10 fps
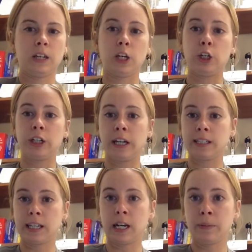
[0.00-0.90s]
your
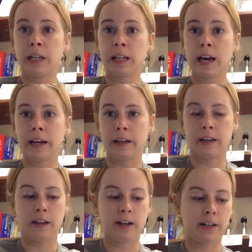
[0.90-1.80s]
kid's going to be lying
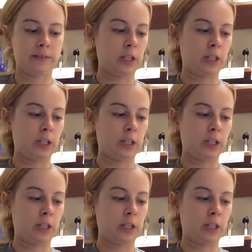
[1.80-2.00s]
here.